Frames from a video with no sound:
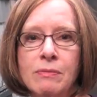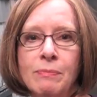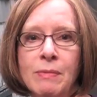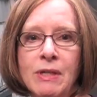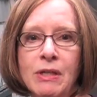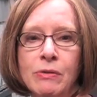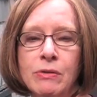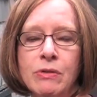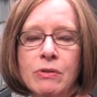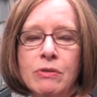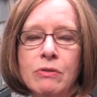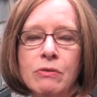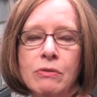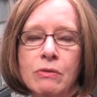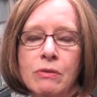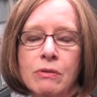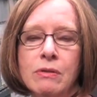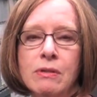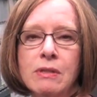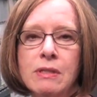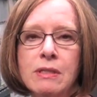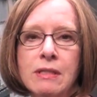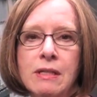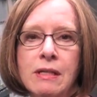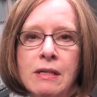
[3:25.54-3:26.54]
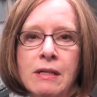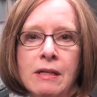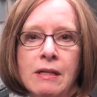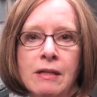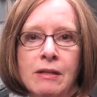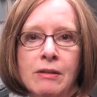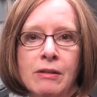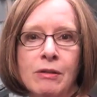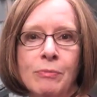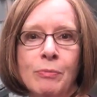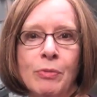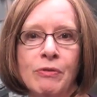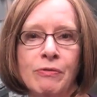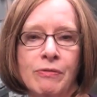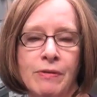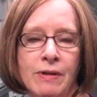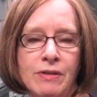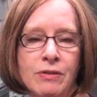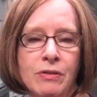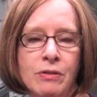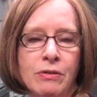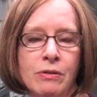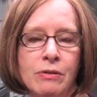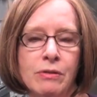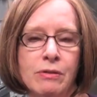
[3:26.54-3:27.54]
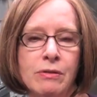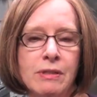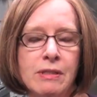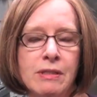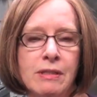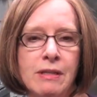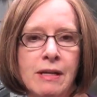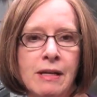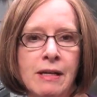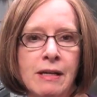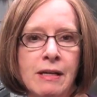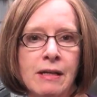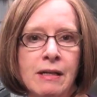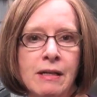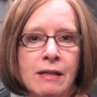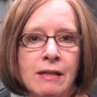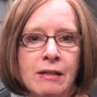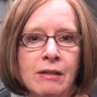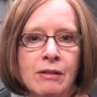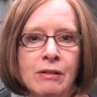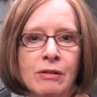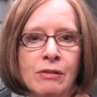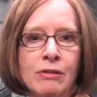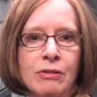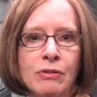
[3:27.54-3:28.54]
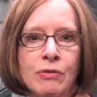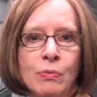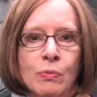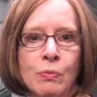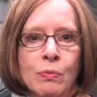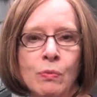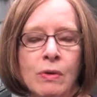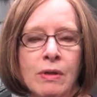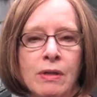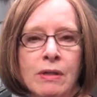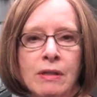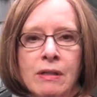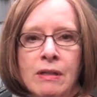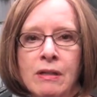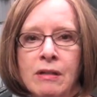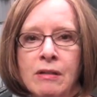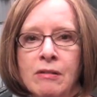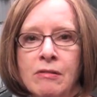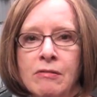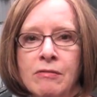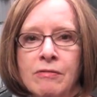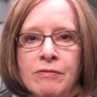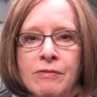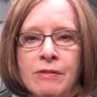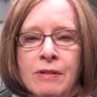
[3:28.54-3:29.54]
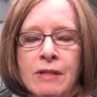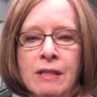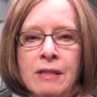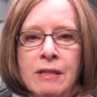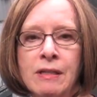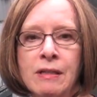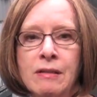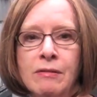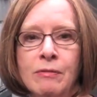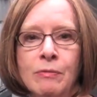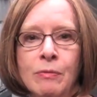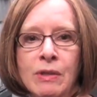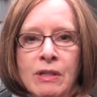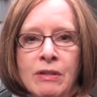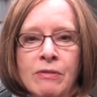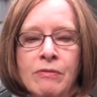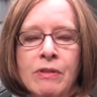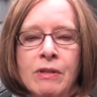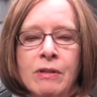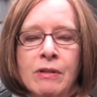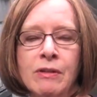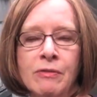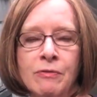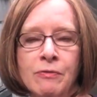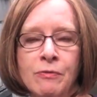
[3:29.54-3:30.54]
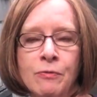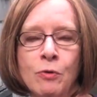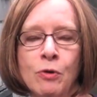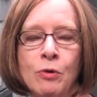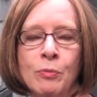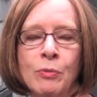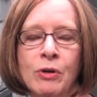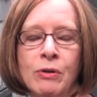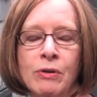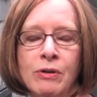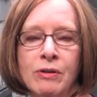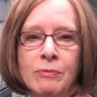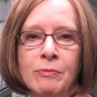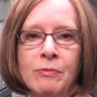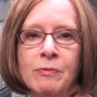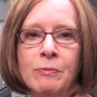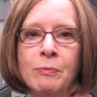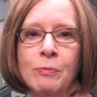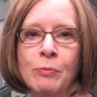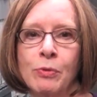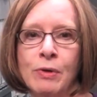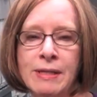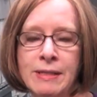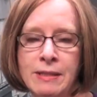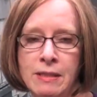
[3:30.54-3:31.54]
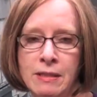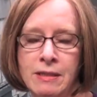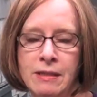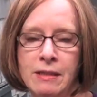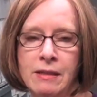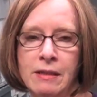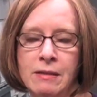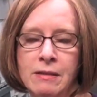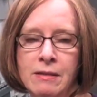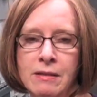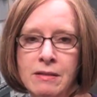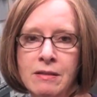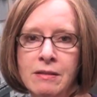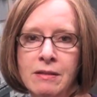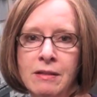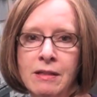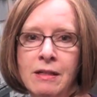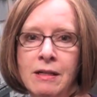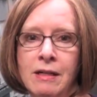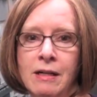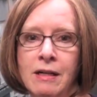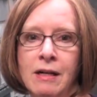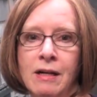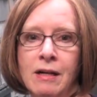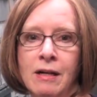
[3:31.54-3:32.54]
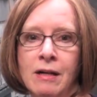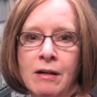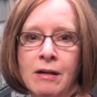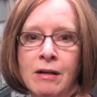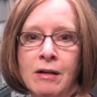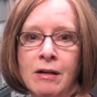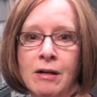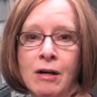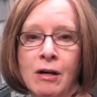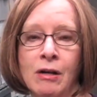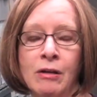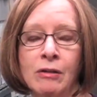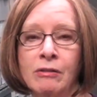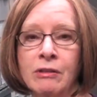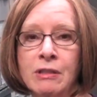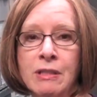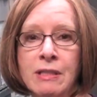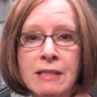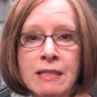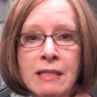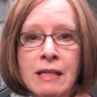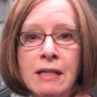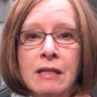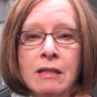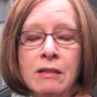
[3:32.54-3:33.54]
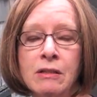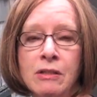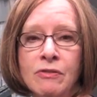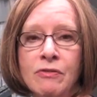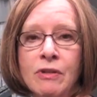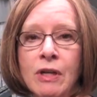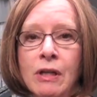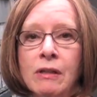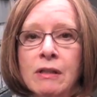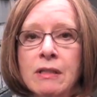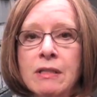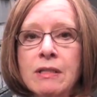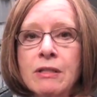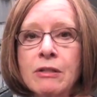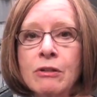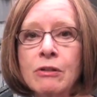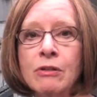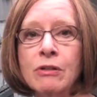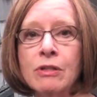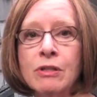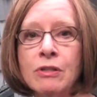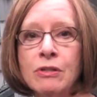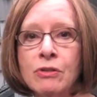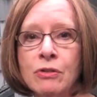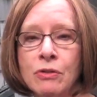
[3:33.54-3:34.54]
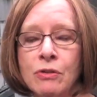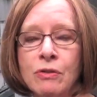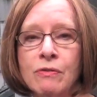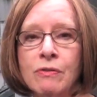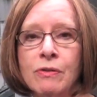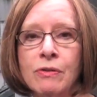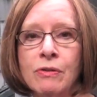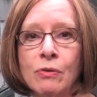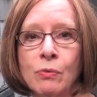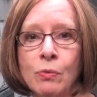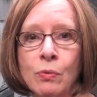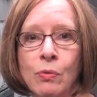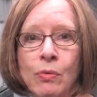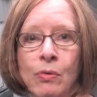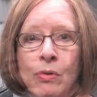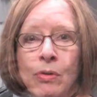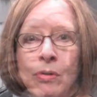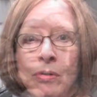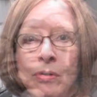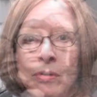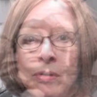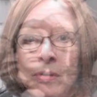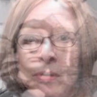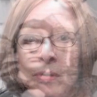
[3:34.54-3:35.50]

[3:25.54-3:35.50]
male students, and the professors and of a, one of the former presidents, uh, all decided to volunteer to serve in the war.